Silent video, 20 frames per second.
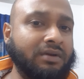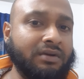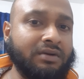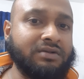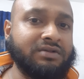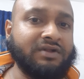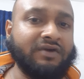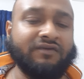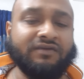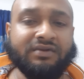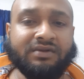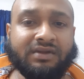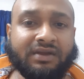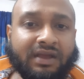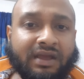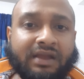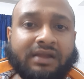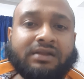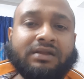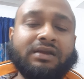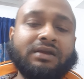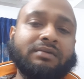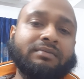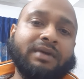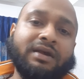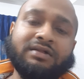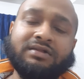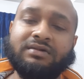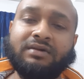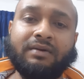70, 80,
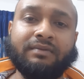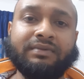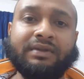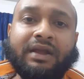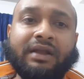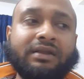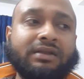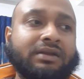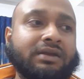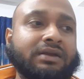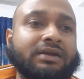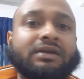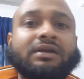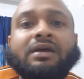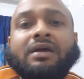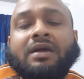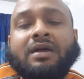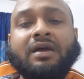maximum 90.